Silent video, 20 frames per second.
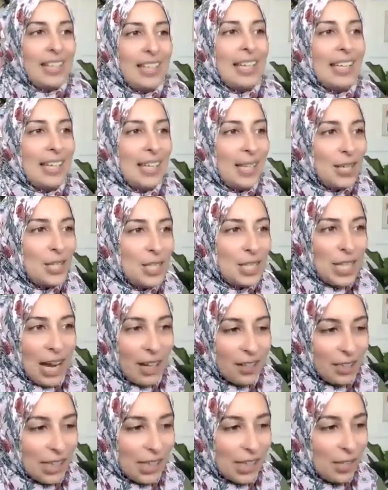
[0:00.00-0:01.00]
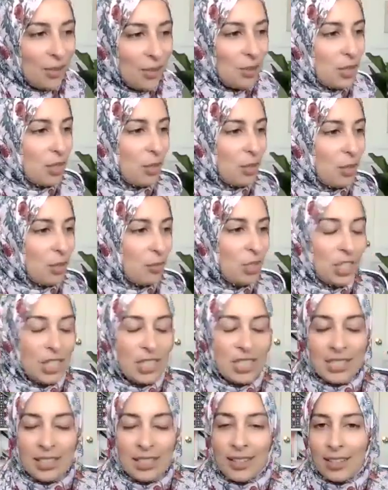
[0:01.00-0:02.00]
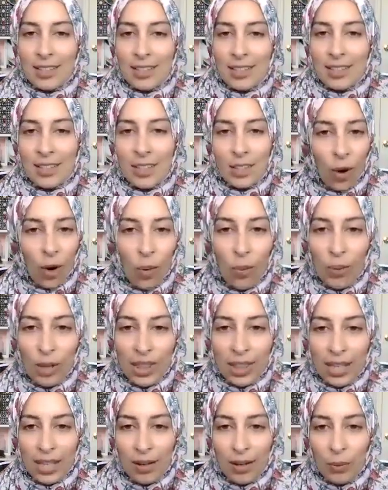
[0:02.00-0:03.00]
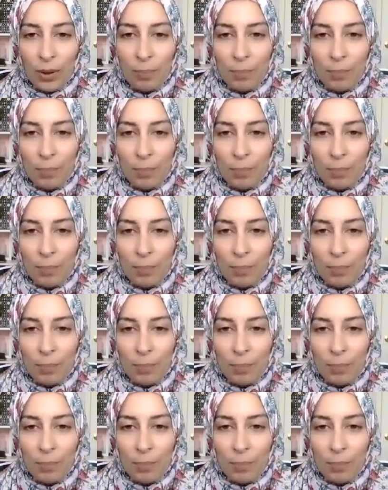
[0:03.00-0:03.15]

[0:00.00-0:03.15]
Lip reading: Like, he's telling you. So just go with it.